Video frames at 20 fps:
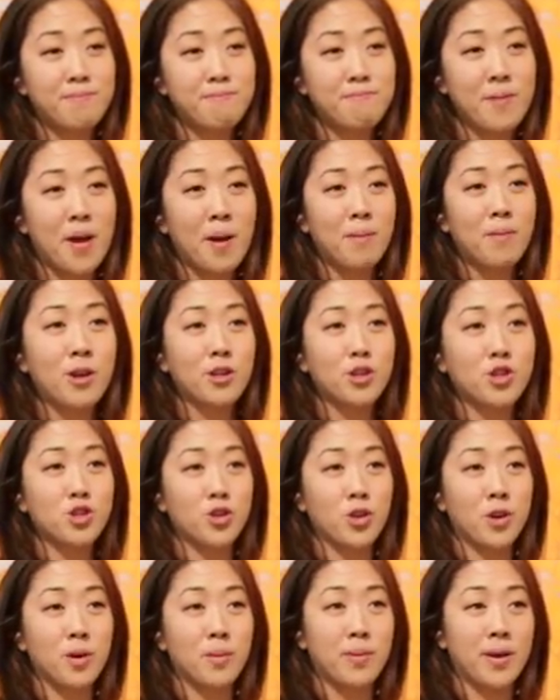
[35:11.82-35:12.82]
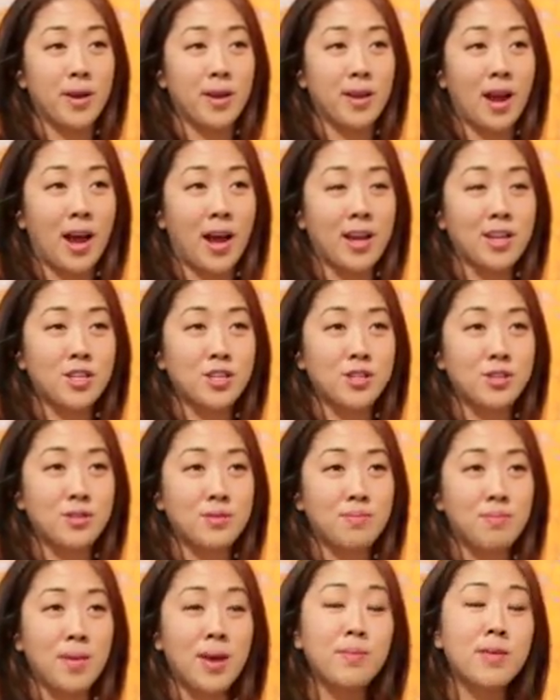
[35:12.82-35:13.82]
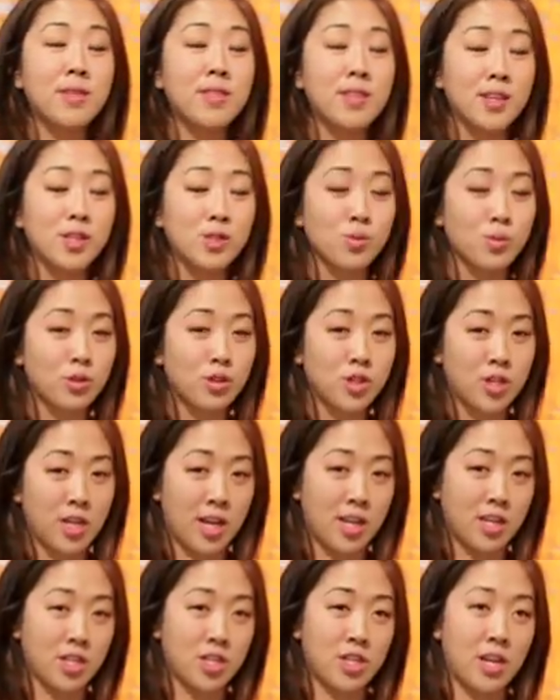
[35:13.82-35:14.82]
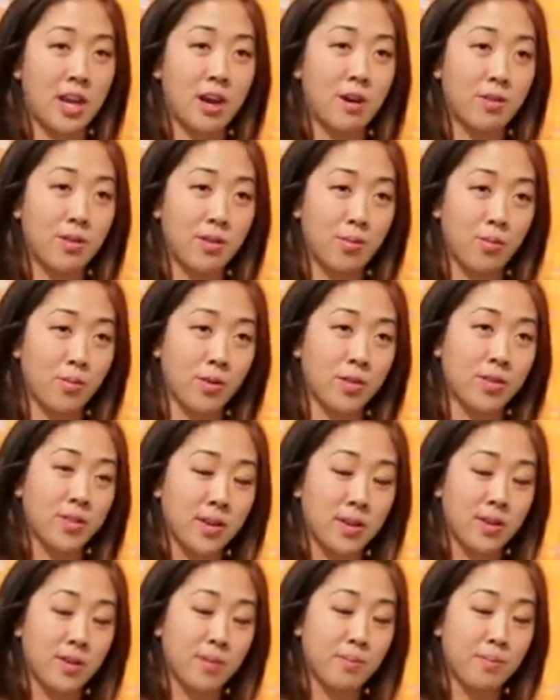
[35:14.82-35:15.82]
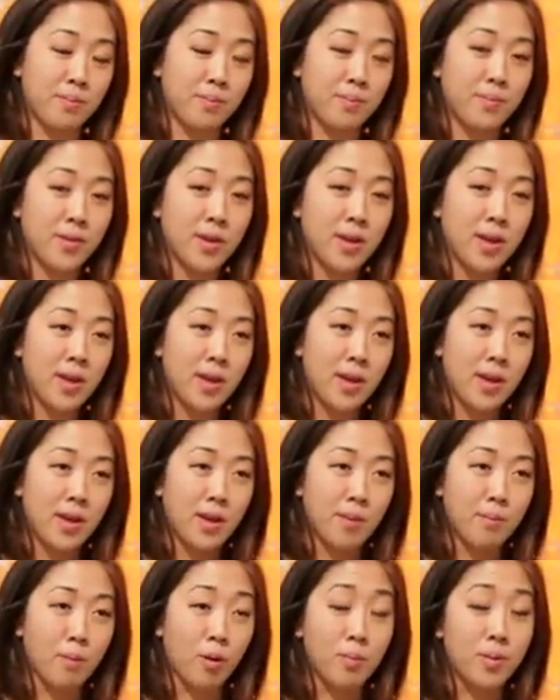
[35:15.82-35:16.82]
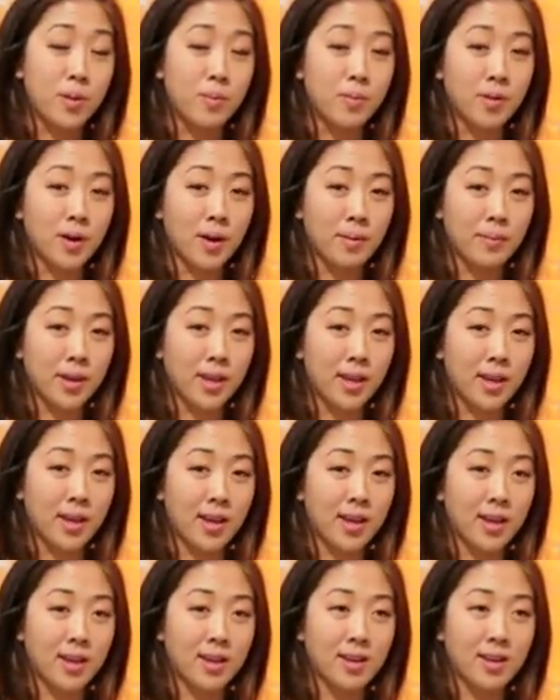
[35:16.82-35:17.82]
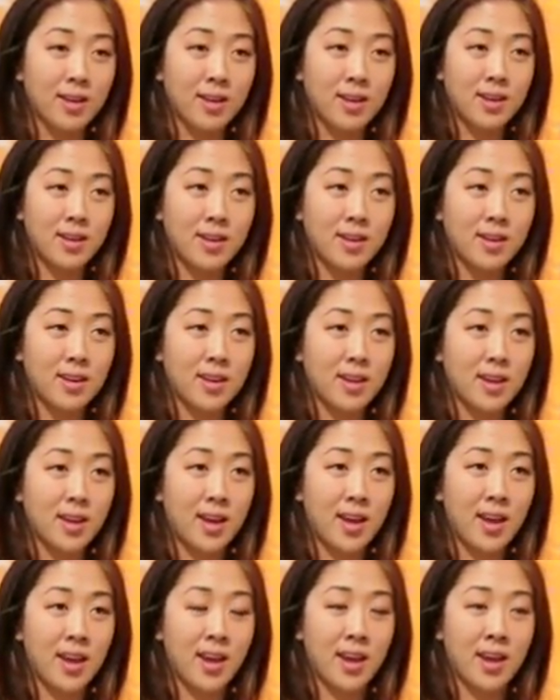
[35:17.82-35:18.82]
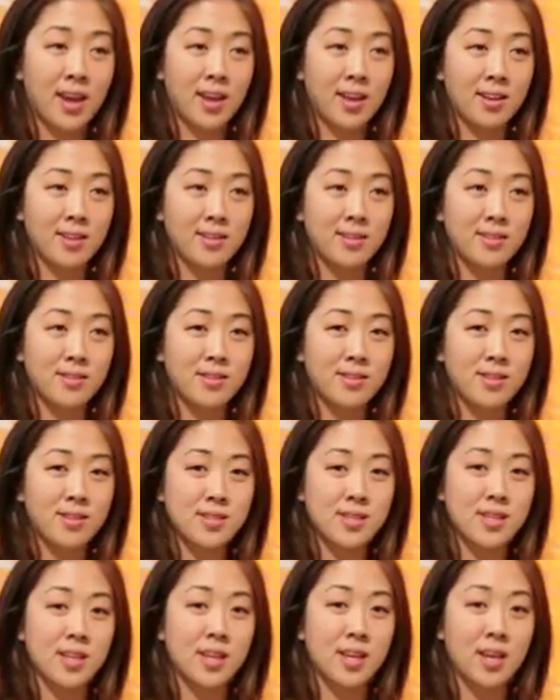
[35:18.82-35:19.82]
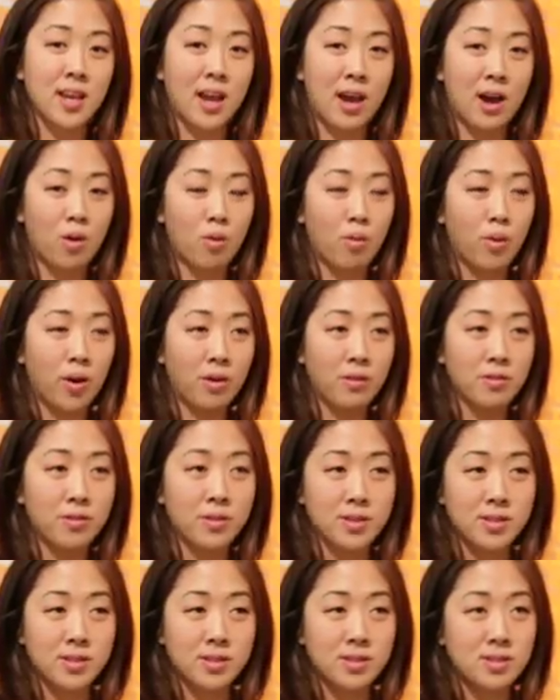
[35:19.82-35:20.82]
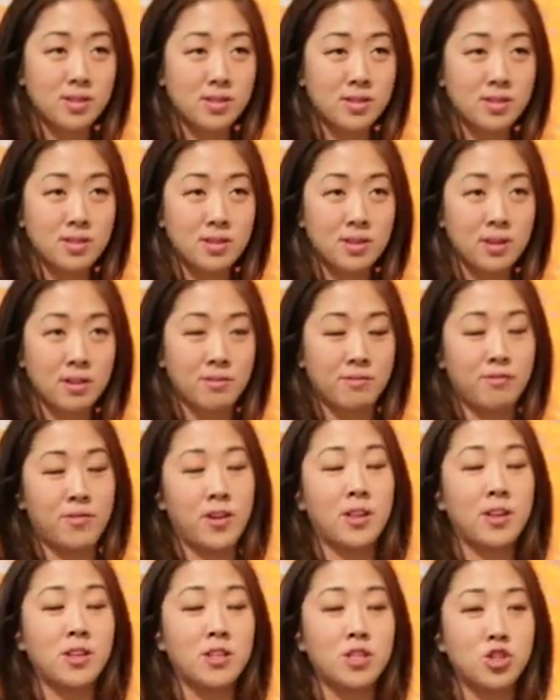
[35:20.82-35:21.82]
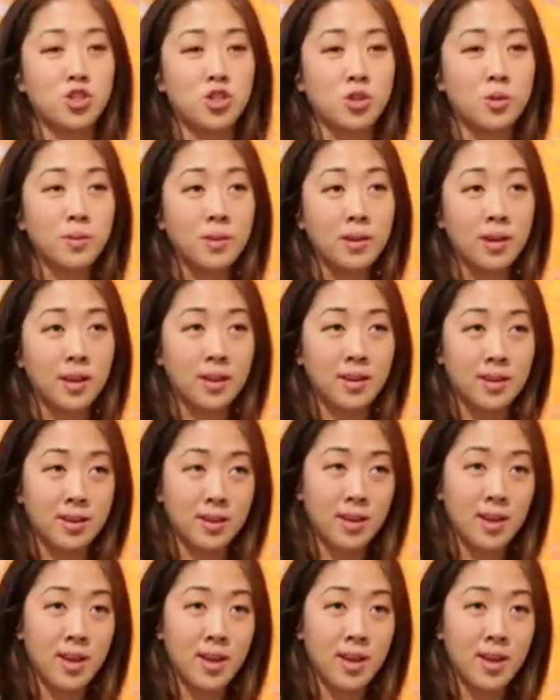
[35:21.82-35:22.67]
I'm not sure, but I maybe things will change now with the more people coming in and seeing how wealth is unfairly distributed.